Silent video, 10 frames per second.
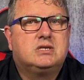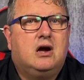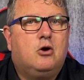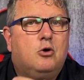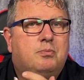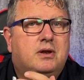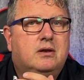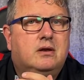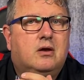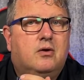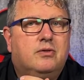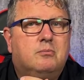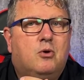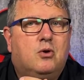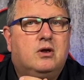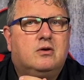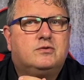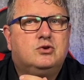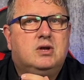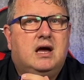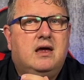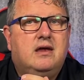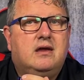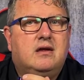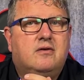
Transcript: are open on the morning of July